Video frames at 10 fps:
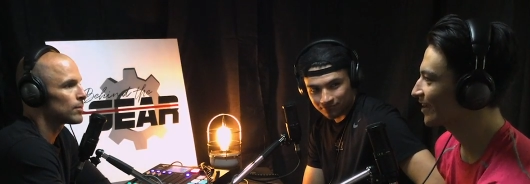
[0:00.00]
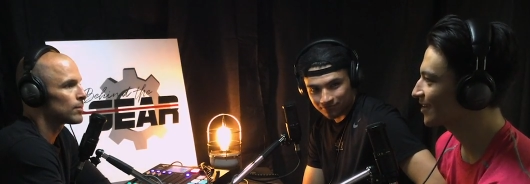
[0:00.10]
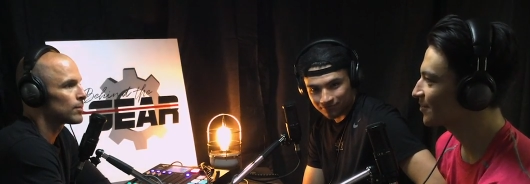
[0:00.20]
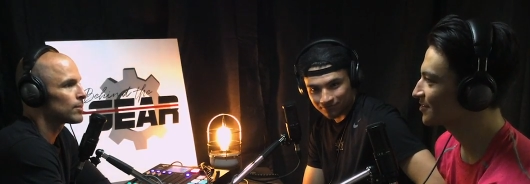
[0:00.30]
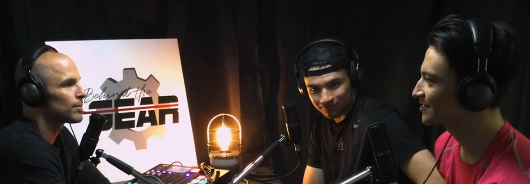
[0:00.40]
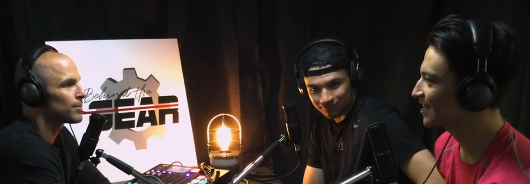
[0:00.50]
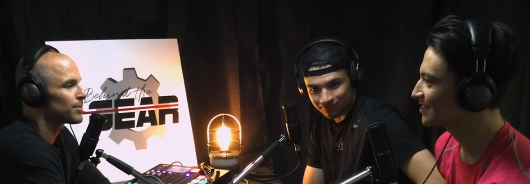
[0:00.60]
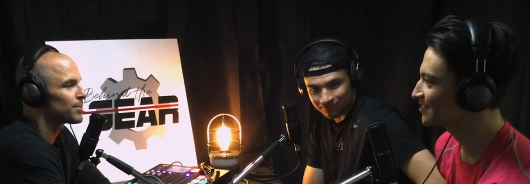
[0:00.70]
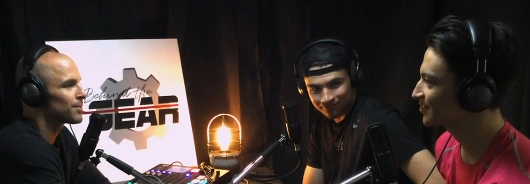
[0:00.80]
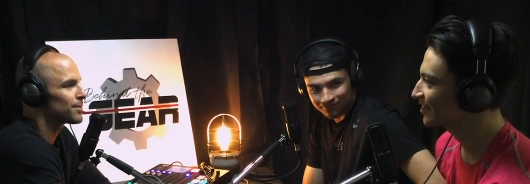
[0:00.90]
Speaker 1: a couple
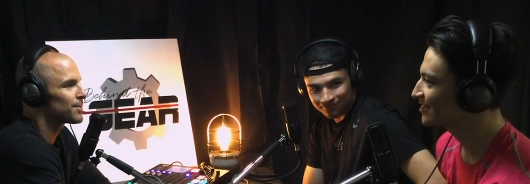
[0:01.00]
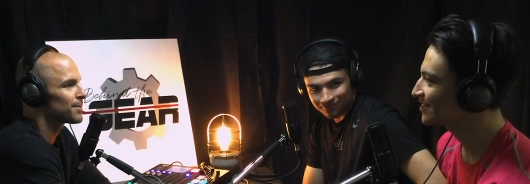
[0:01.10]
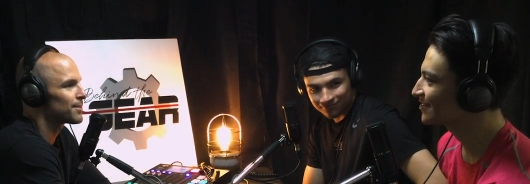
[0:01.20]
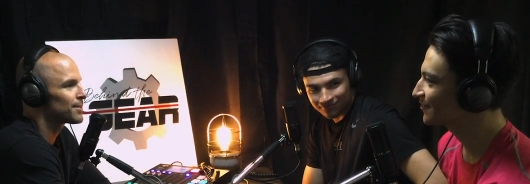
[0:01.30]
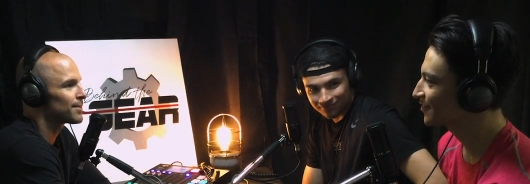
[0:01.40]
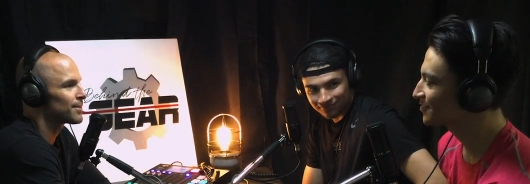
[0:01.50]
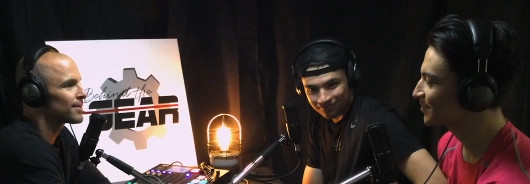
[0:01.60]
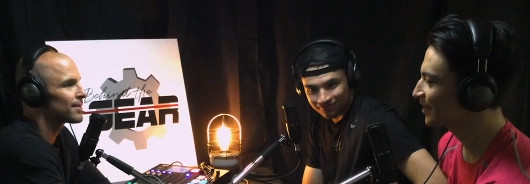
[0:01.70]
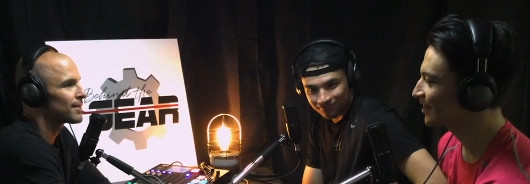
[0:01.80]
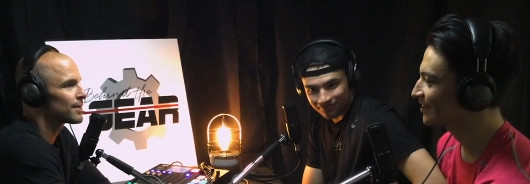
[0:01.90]
seconds to realize they had the first
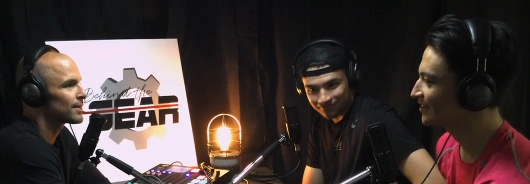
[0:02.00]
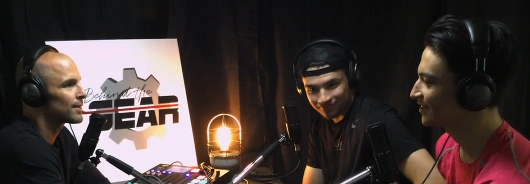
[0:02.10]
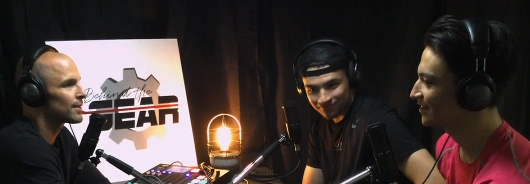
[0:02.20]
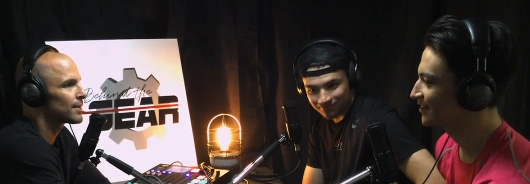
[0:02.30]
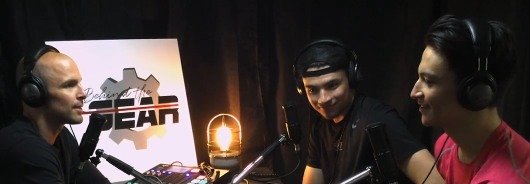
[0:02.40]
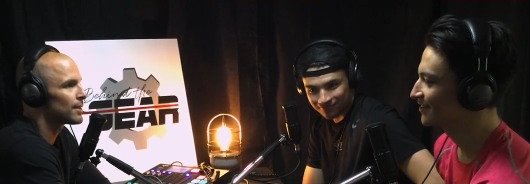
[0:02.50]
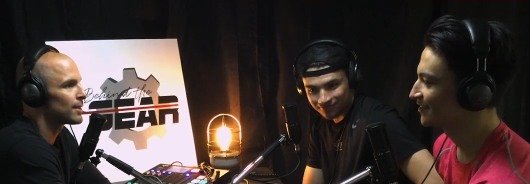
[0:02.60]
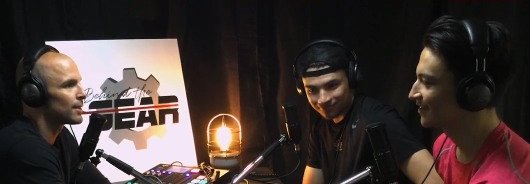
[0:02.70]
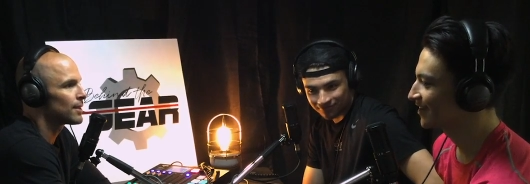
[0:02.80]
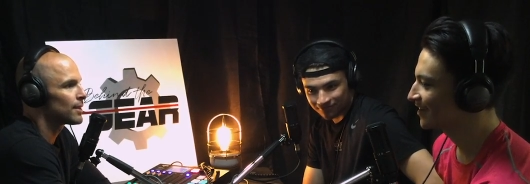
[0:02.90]
pick, and
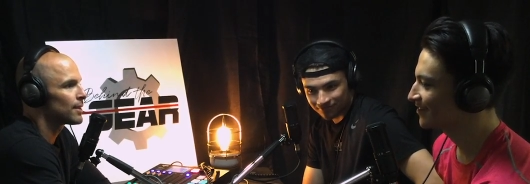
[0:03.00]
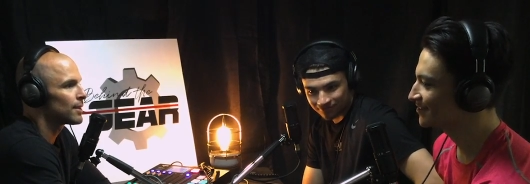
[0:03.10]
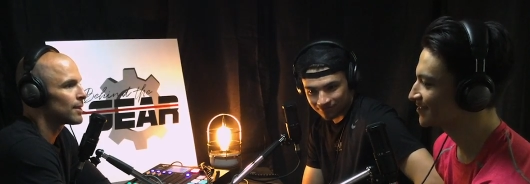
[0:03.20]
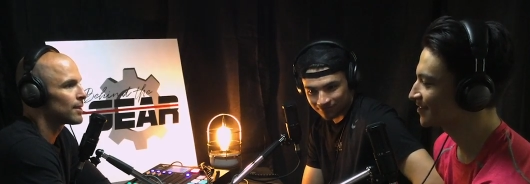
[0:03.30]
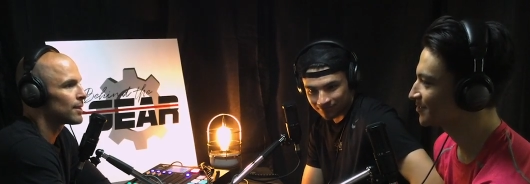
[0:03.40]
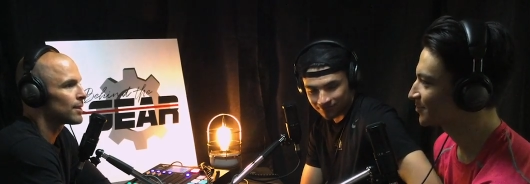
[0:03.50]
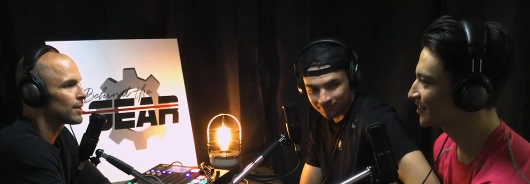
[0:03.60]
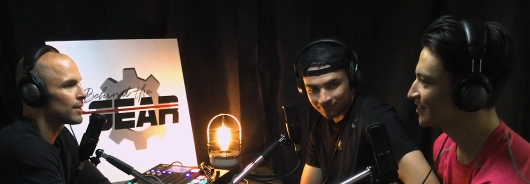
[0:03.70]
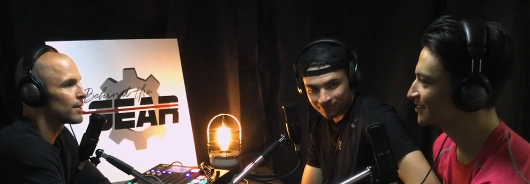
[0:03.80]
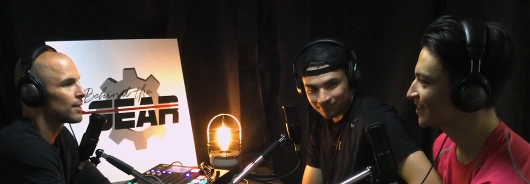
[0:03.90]
I was I was
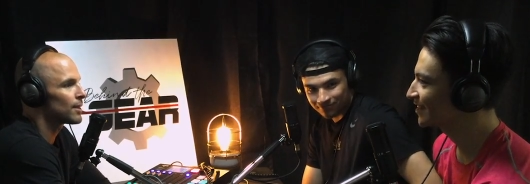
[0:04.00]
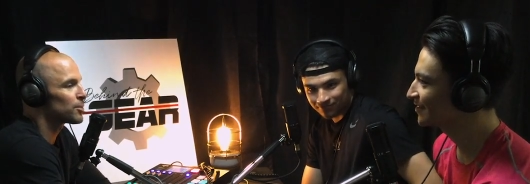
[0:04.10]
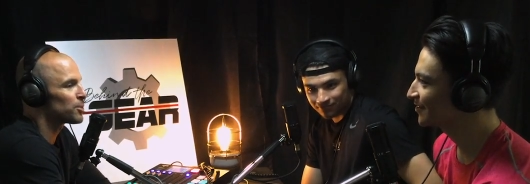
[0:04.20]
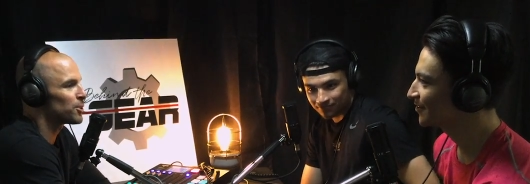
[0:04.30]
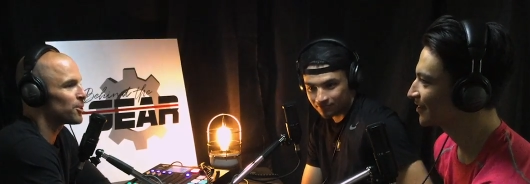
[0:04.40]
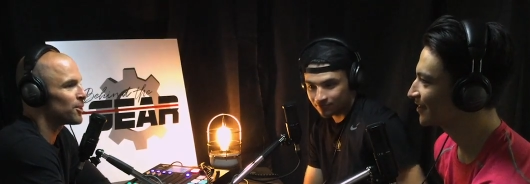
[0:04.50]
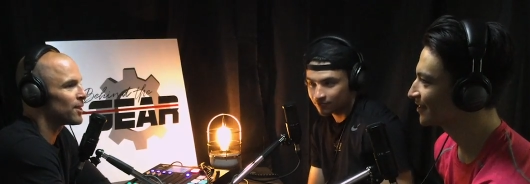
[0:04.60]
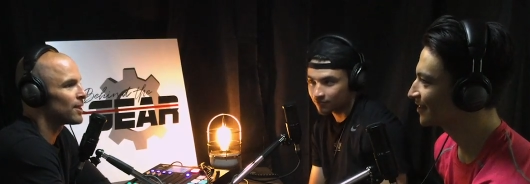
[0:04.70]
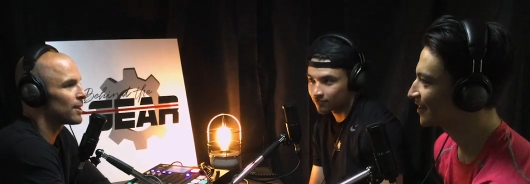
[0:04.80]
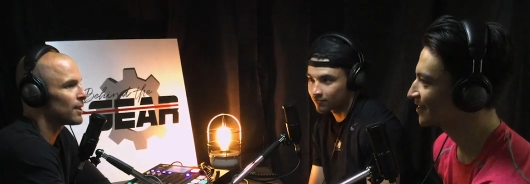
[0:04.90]
pretty excited. It's pretty cool.
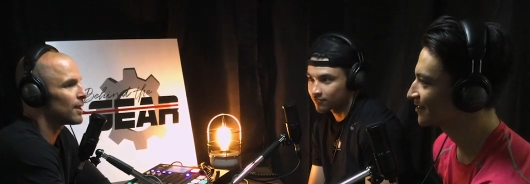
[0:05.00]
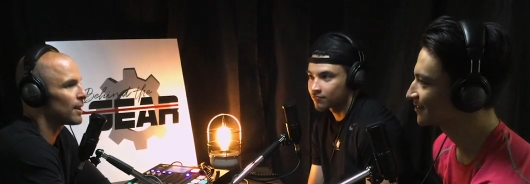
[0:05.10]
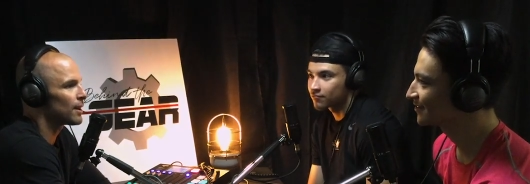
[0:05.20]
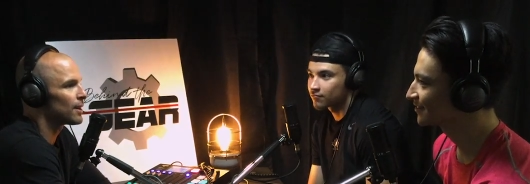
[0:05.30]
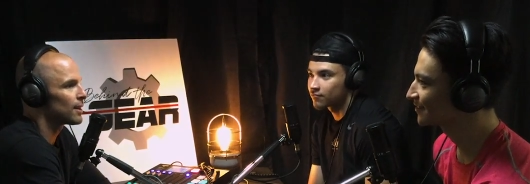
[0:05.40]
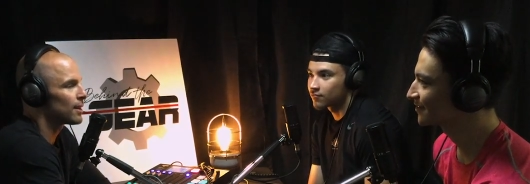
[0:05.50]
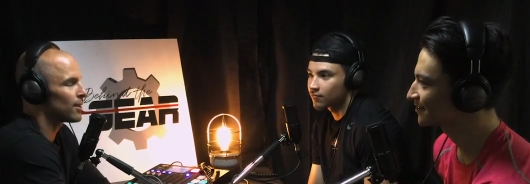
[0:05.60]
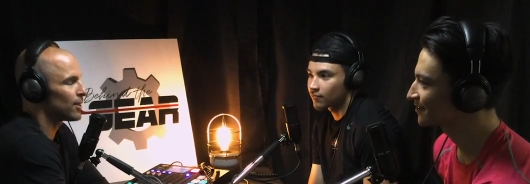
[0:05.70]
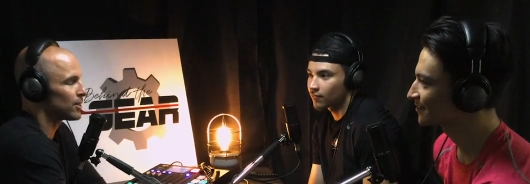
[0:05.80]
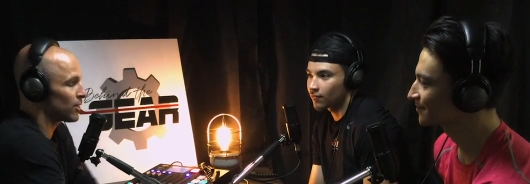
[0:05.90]
There. Yeah,
Speaker 2: yeah.
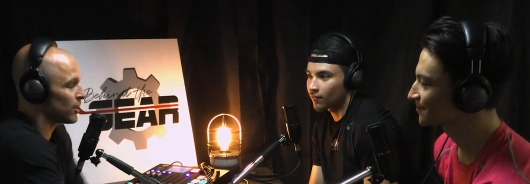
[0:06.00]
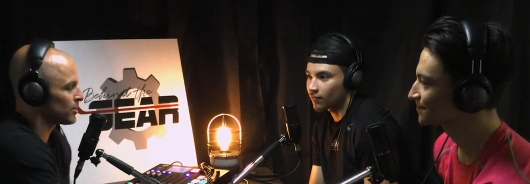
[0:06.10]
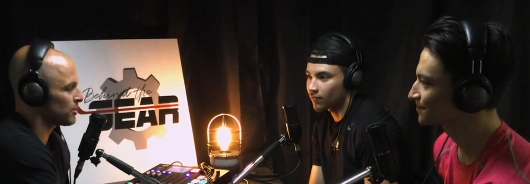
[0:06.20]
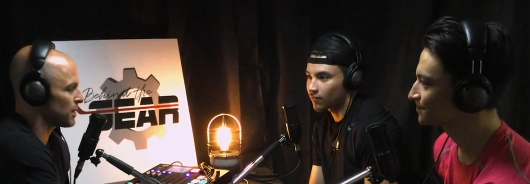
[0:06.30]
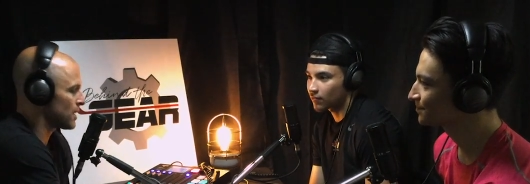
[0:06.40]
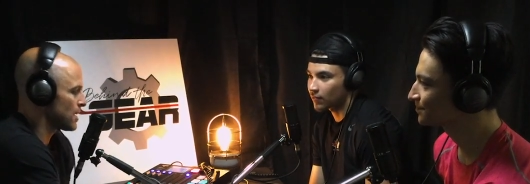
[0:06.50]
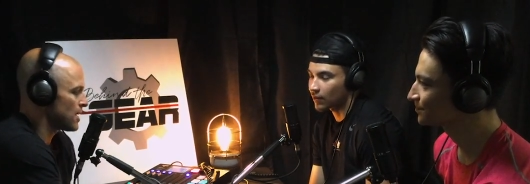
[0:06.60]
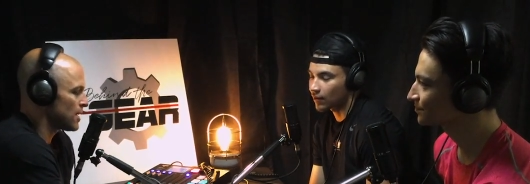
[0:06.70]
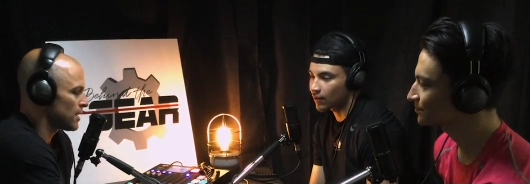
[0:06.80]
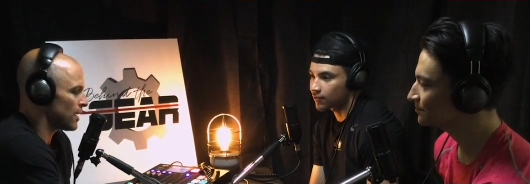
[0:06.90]
Oh, that's awesome, man.
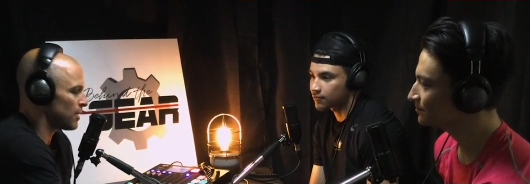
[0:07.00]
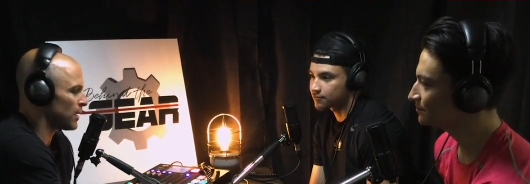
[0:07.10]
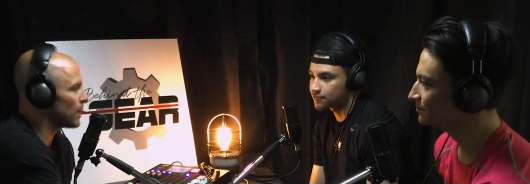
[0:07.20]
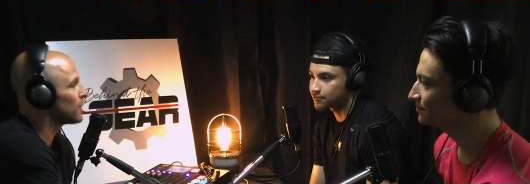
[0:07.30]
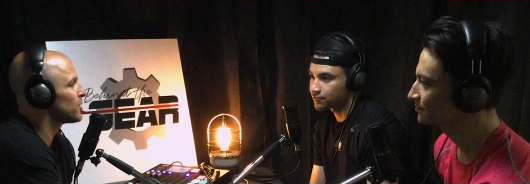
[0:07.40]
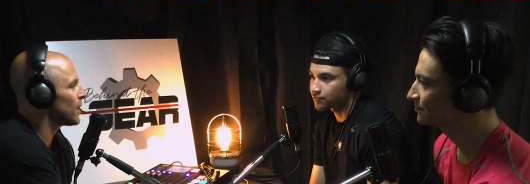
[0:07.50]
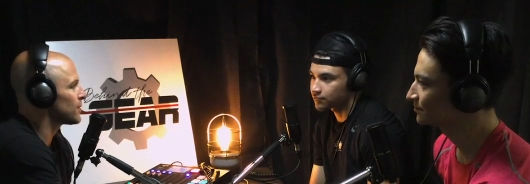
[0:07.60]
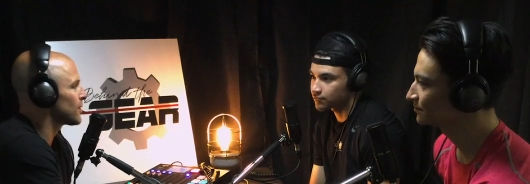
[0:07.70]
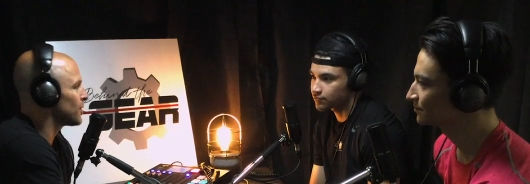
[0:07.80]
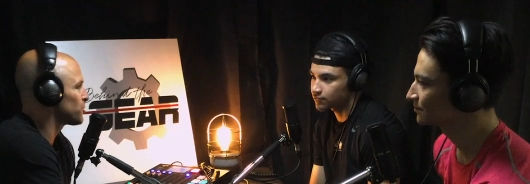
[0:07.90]
Um, and as as
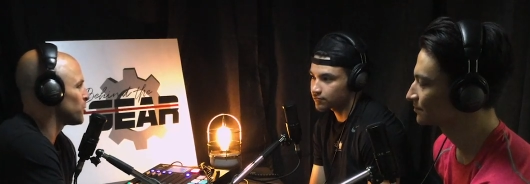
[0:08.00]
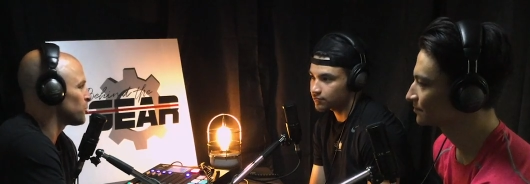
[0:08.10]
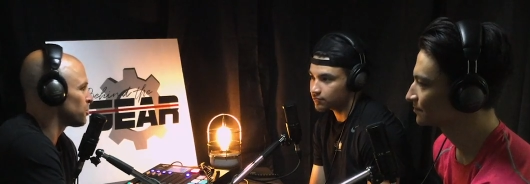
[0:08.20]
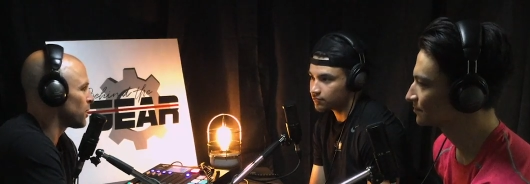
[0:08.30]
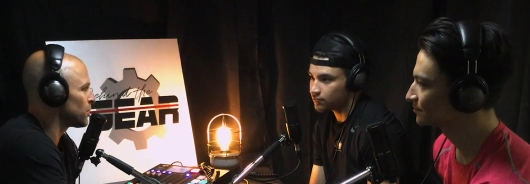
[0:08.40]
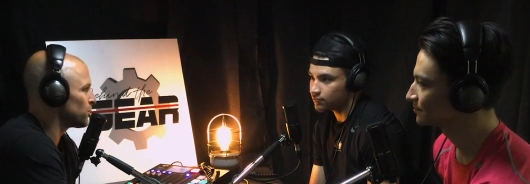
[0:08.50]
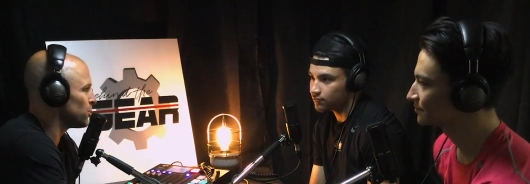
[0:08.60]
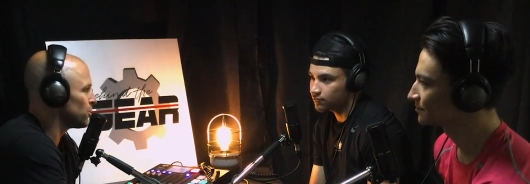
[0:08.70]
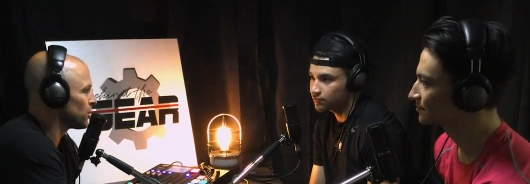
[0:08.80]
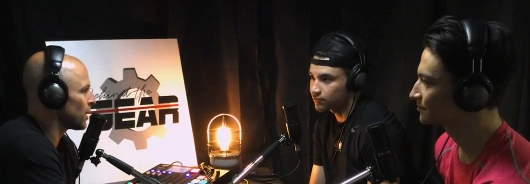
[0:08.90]
kind of his older brother, were
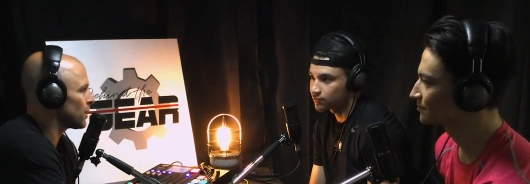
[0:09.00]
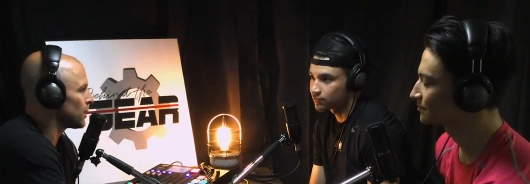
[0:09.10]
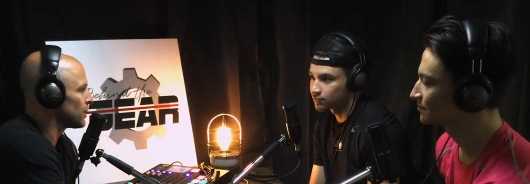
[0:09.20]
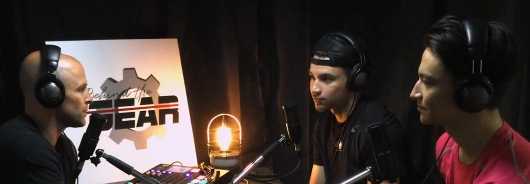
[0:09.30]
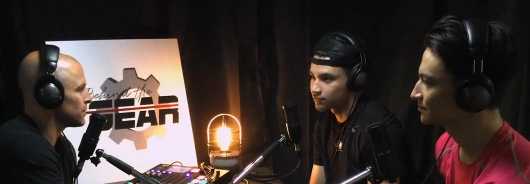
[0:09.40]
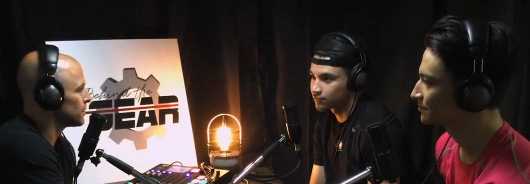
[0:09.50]
you kind of like,